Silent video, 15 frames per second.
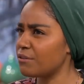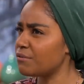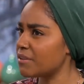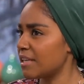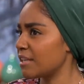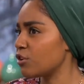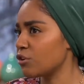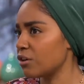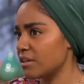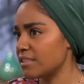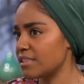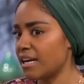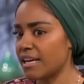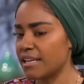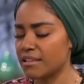You feel like you're going to
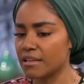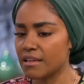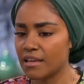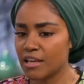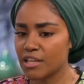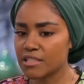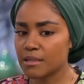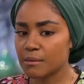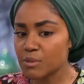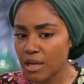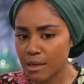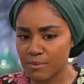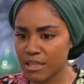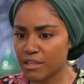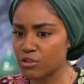die, and sometimes